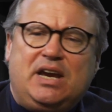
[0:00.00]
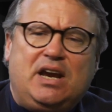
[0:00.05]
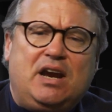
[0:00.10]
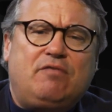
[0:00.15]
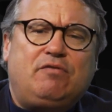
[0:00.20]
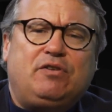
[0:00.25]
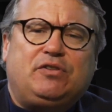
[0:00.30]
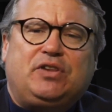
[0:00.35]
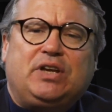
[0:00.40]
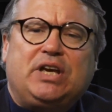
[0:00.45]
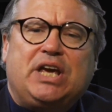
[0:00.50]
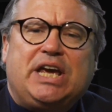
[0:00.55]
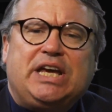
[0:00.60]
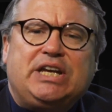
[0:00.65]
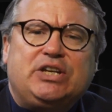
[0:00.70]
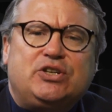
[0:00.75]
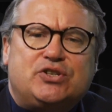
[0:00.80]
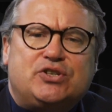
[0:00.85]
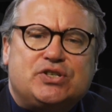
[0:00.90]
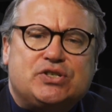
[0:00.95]
everything
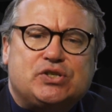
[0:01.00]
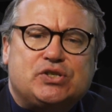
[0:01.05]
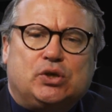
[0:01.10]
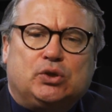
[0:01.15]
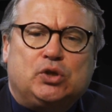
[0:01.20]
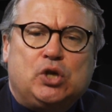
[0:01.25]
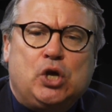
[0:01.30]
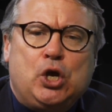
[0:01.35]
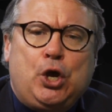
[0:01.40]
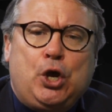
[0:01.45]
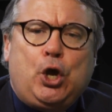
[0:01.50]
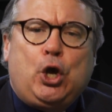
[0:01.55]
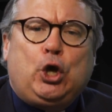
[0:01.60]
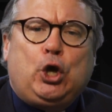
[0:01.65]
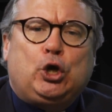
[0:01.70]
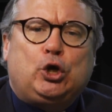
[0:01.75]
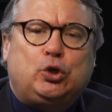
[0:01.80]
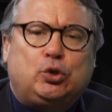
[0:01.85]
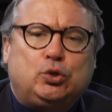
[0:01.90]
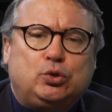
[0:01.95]
hinges on
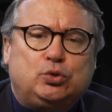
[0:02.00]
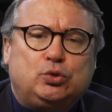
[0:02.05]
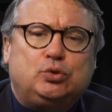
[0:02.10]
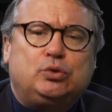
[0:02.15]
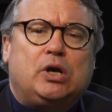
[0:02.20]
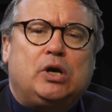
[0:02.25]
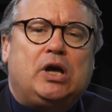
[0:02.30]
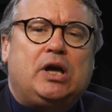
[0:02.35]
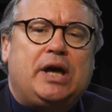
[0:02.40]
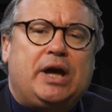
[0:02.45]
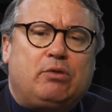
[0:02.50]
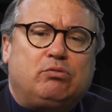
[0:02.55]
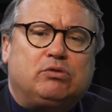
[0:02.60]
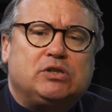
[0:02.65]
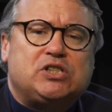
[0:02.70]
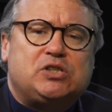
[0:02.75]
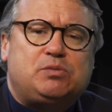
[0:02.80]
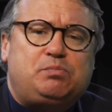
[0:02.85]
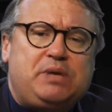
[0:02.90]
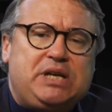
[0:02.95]
who a
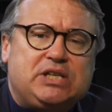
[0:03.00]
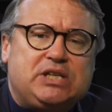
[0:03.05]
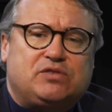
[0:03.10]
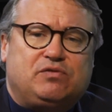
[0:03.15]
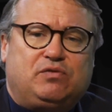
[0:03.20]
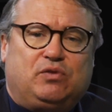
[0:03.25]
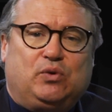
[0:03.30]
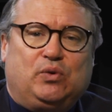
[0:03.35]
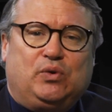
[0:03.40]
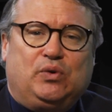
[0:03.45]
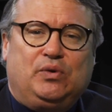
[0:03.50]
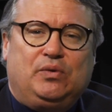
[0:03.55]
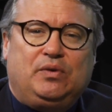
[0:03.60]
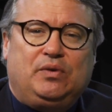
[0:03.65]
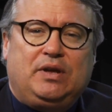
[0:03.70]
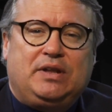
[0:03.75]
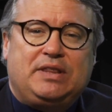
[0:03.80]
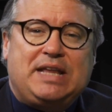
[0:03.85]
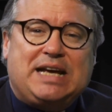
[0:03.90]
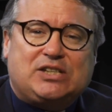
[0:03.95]
herald speaks for.
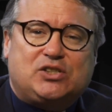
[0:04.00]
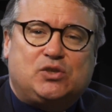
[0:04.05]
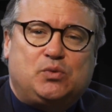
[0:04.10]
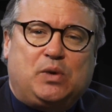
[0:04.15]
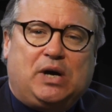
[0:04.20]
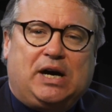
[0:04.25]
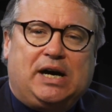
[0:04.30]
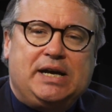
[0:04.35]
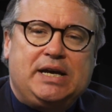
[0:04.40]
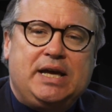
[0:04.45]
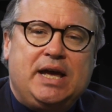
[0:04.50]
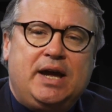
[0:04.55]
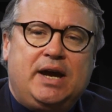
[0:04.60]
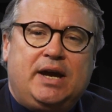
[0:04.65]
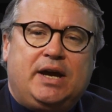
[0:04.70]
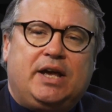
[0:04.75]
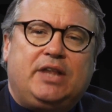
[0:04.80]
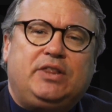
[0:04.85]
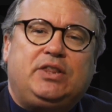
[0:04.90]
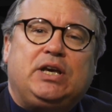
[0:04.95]
That's why
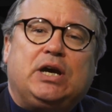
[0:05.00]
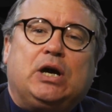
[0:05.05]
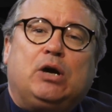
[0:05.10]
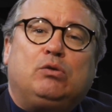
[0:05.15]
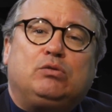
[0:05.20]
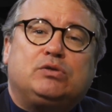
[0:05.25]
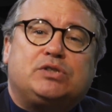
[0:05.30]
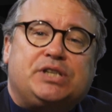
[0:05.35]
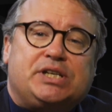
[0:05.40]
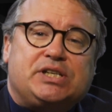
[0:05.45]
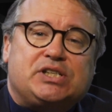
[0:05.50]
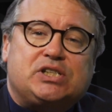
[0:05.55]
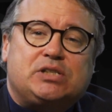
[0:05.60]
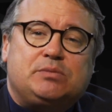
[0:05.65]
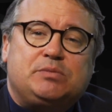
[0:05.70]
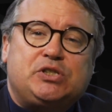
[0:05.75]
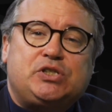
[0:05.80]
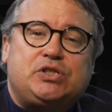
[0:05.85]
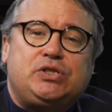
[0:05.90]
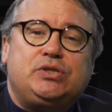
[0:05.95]
in the Old
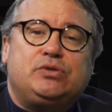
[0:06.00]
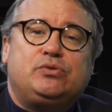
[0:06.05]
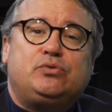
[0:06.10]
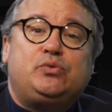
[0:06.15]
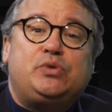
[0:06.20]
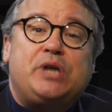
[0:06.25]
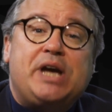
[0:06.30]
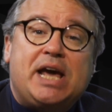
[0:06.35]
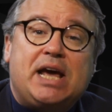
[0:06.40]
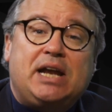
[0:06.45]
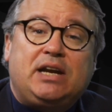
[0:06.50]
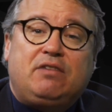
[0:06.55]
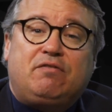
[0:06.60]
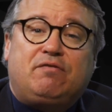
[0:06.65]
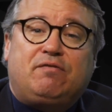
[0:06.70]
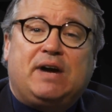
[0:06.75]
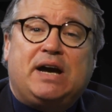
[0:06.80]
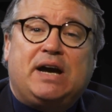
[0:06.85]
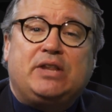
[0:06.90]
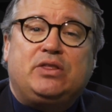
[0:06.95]
Testament you rarely
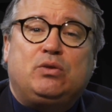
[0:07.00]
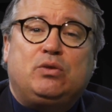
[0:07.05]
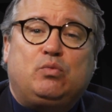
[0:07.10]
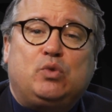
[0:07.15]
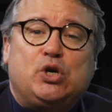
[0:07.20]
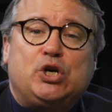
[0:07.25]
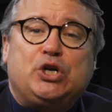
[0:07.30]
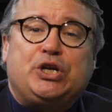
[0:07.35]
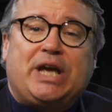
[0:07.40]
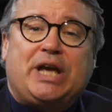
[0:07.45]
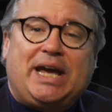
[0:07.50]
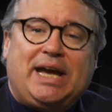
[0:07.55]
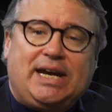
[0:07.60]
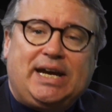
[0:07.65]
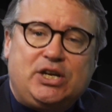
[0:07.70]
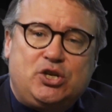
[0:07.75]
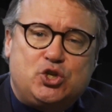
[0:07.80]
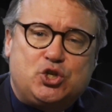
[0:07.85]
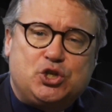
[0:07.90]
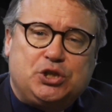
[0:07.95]
find the word
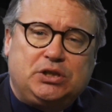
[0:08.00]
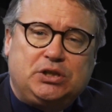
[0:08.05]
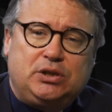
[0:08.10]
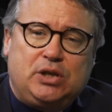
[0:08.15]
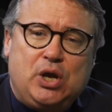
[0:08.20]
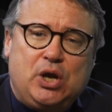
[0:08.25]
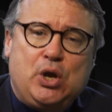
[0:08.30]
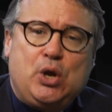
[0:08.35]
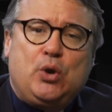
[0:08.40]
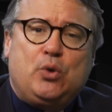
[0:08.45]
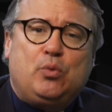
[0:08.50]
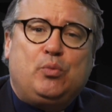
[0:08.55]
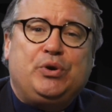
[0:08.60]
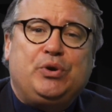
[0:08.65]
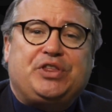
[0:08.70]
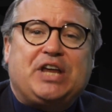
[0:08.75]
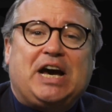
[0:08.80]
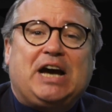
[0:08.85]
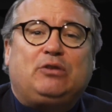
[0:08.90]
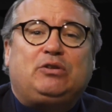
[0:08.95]
angel
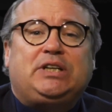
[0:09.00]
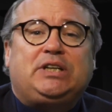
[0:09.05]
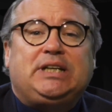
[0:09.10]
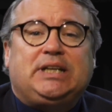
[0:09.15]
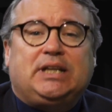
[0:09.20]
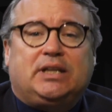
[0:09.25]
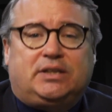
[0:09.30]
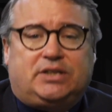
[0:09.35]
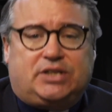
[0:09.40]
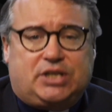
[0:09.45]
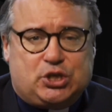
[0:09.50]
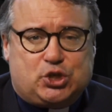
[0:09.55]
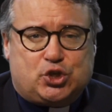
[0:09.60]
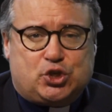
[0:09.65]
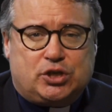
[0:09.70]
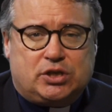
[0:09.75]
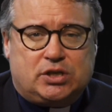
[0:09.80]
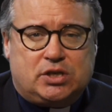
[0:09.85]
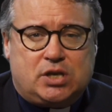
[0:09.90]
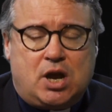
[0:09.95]
without the
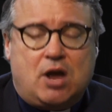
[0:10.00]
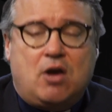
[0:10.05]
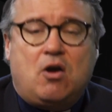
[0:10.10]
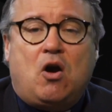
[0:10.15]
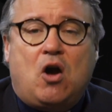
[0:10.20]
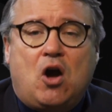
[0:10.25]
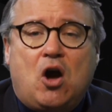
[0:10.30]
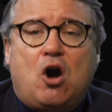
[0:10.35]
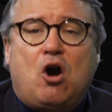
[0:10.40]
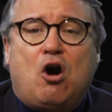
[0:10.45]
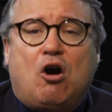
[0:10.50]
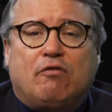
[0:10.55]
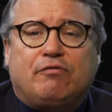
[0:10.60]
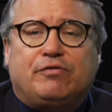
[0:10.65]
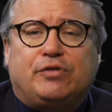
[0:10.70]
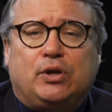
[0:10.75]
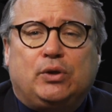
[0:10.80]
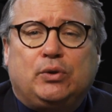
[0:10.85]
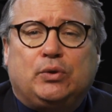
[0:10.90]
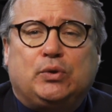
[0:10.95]
addition
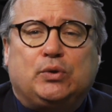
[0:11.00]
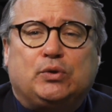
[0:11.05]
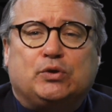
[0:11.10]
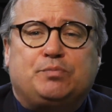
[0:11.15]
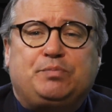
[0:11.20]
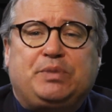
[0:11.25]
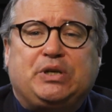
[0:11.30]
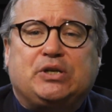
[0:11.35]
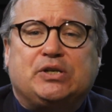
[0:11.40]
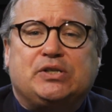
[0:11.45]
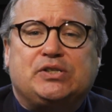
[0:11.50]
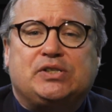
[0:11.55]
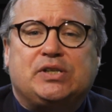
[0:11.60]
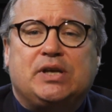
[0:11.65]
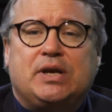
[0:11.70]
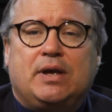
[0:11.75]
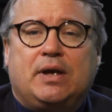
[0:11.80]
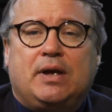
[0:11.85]
of the Lord, because